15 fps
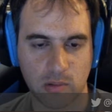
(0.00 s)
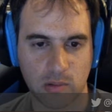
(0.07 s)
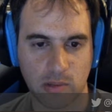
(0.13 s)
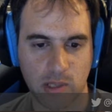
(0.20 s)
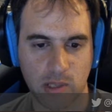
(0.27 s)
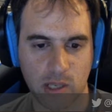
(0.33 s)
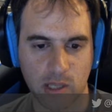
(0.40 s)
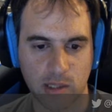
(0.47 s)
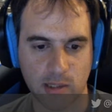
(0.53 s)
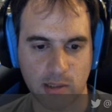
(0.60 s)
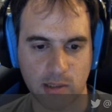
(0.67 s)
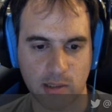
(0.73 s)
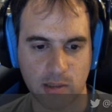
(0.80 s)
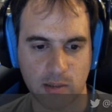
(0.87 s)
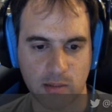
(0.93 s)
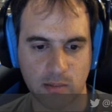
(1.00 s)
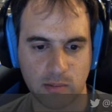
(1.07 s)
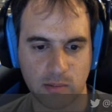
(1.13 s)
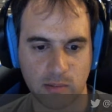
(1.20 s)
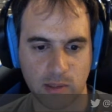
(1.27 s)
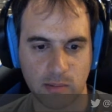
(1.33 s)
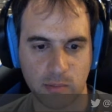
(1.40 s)
Okay,
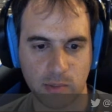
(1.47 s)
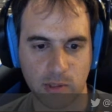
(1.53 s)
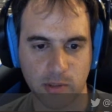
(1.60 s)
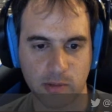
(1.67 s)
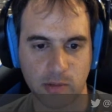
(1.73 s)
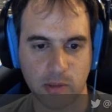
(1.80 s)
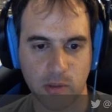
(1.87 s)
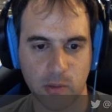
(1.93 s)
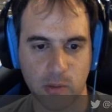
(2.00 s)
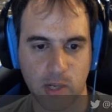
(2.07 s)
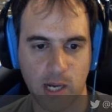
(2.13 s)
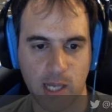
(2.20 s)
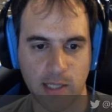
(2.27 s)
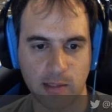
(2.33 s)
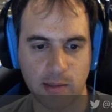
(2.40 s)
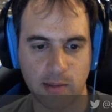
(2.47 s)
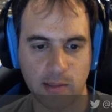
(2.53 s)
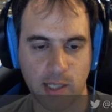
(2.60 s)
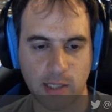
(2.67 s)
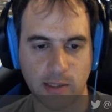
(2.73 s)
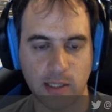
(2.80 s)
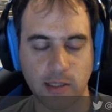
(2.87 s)
that's weird. So I
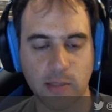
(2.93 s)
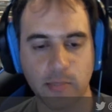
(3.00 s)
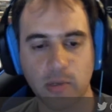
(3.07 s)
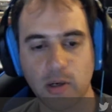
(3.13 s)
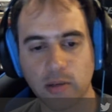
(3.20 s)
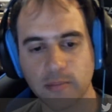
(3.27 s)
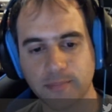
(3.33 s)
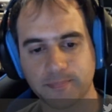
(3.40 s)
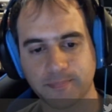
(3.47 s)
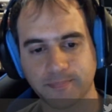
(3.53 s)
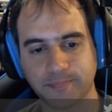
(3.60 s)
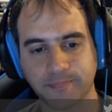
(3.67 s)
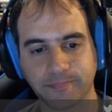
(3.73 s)
take the pawn.